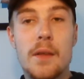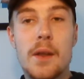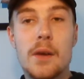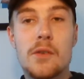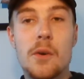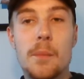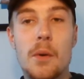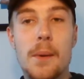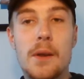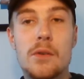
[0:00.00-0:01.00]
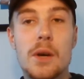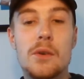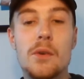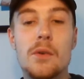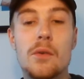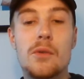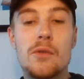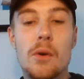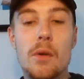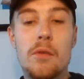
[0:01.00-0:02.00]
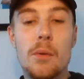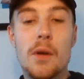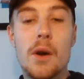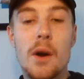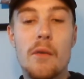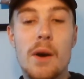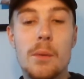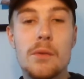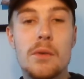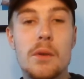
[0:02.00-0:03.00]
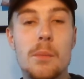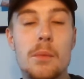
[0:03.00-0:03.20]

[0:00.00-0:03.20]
in the next couple of weeks is that she does stroll through the early rounds